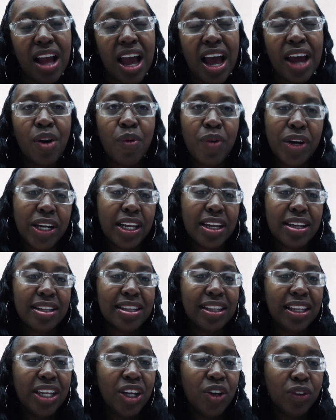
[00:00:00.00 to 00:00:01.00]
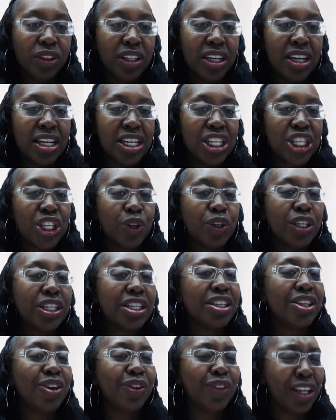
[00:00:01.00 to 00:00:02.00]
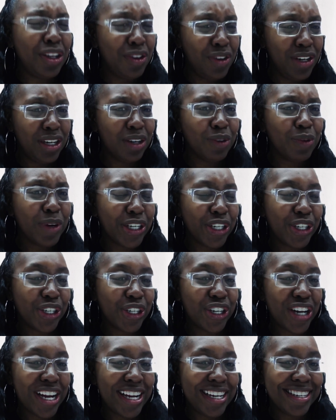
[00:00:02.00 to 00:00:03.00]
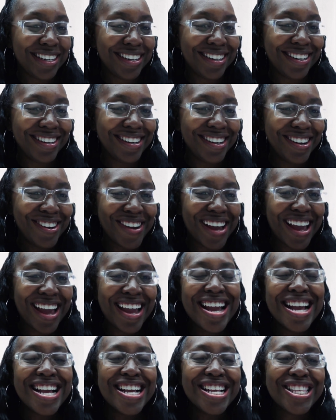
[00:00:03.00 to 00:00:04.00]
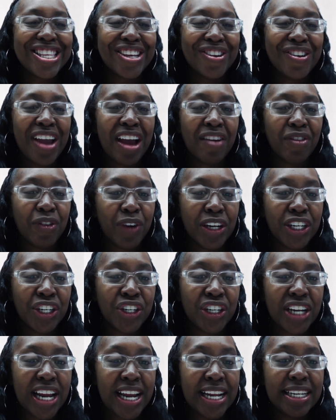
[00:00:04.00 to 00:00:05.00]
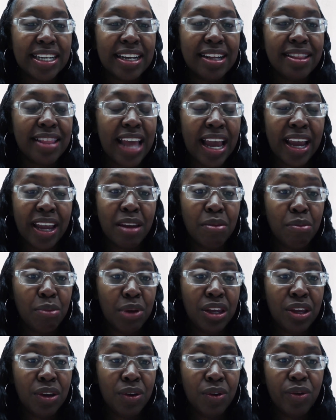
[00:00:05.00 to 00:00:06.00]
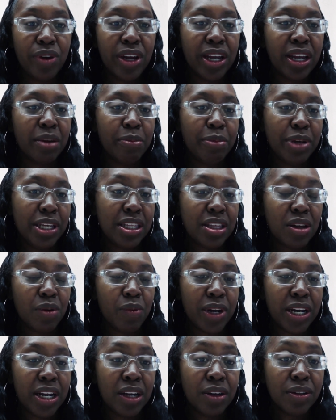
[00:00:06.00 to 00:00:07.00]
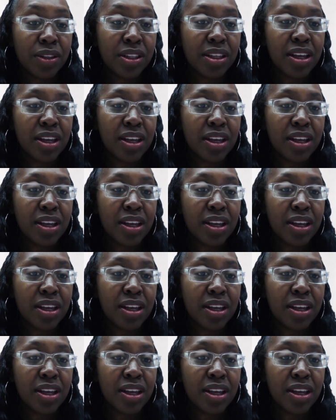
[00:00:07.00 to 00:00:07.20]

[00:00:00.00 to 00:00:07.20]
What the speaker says: don't want to get into legal things, so just know that you need a registered agent, okay? So you have a registered agent. That can be you. It could be someone else.